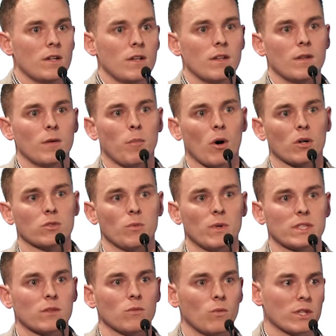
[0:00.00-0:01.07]
The box and
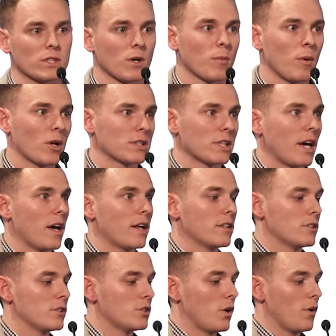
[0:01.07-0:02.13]
whisker plots again
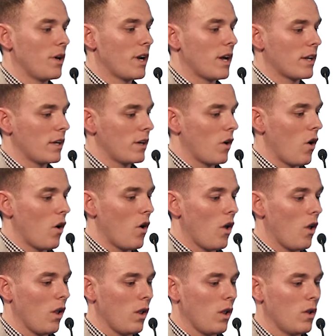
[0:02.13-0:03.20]
show you that in
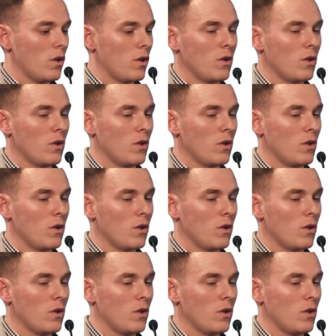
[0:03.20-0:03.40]
all